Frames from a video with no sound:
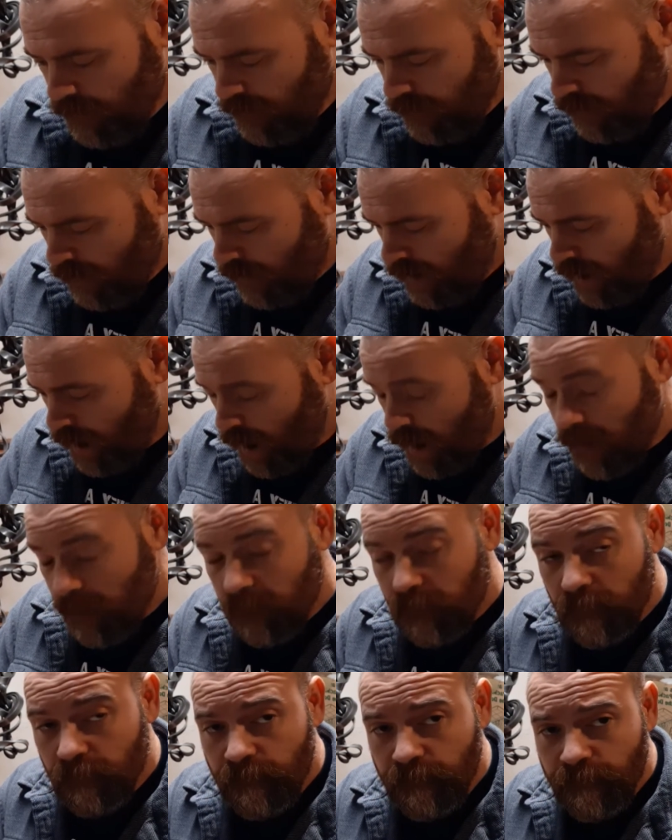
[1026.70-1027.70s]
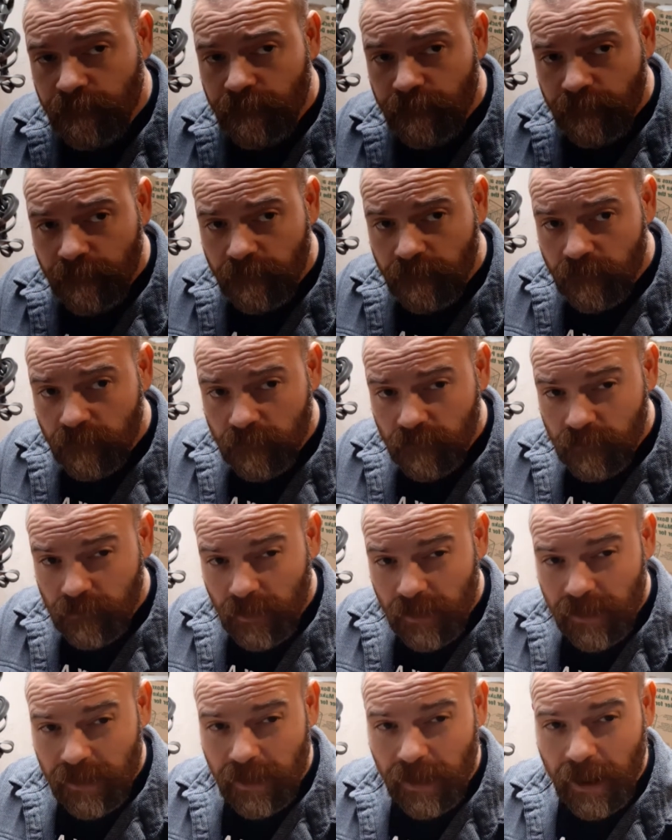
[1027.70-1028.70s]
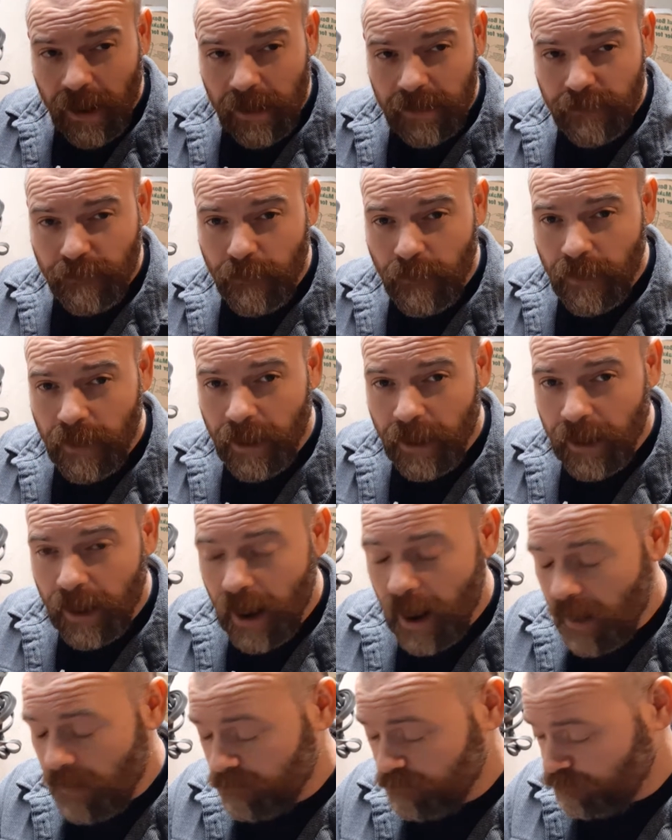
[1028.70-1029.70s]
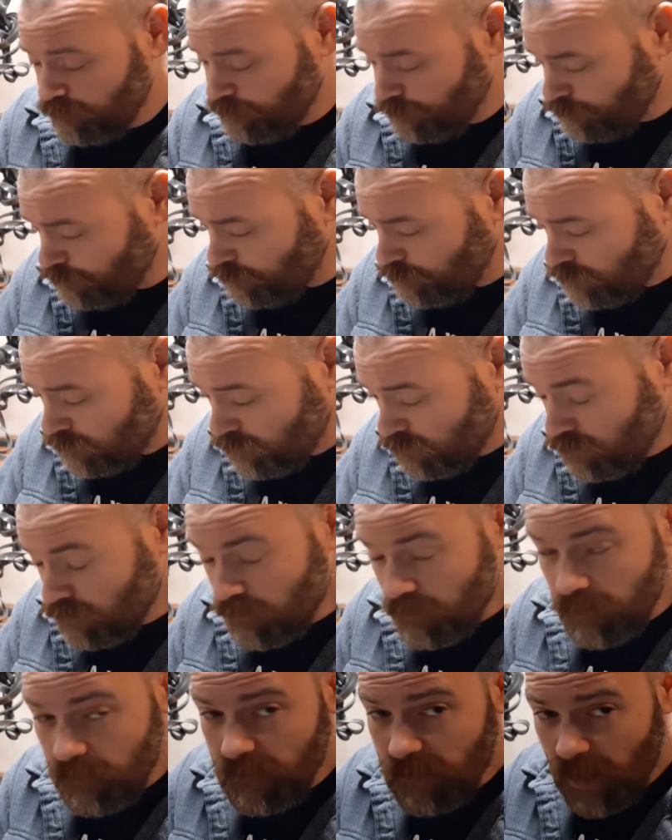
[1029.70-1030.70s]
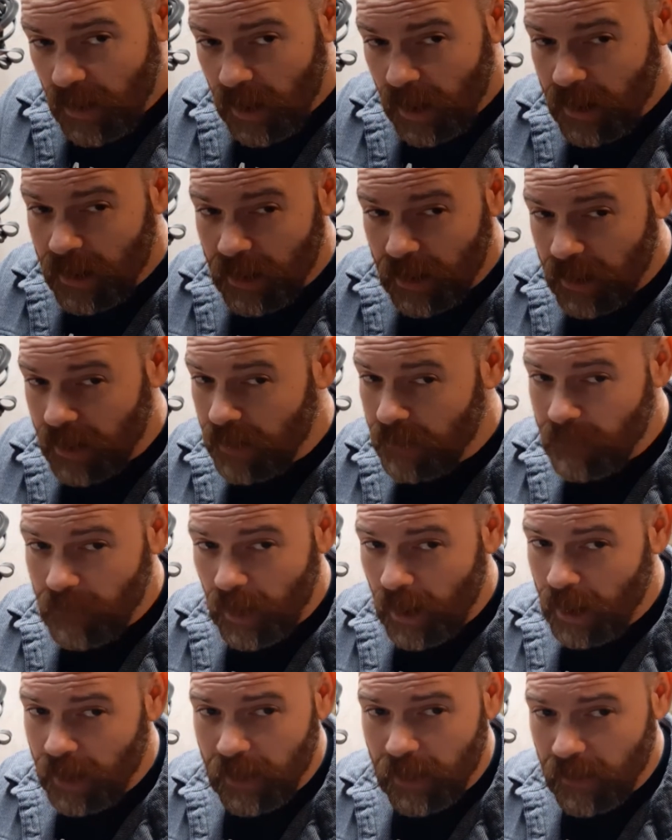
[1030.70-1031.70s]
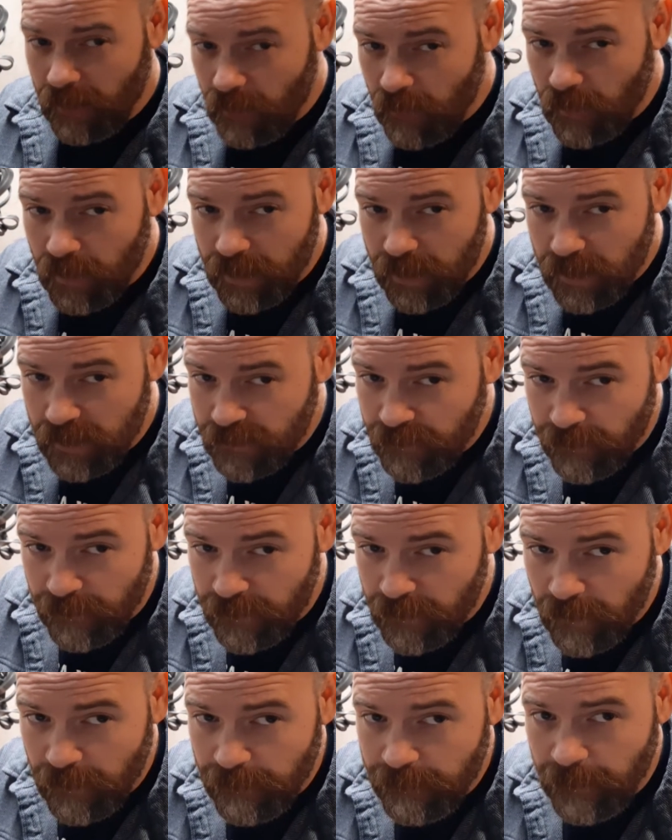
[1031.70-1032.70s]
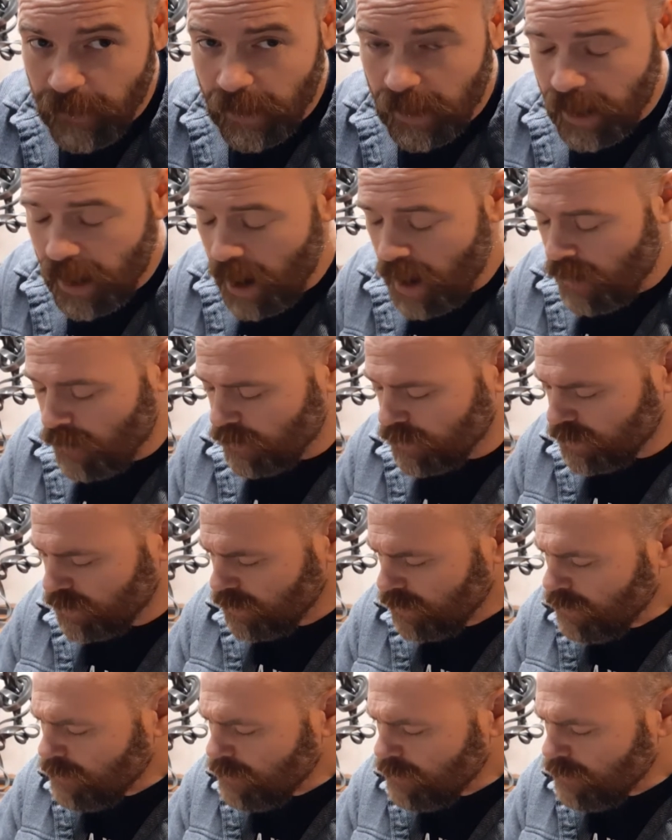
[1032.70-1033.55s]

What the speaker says: Alright. This is the last point I got. And I could go on this for 2 fucking hours.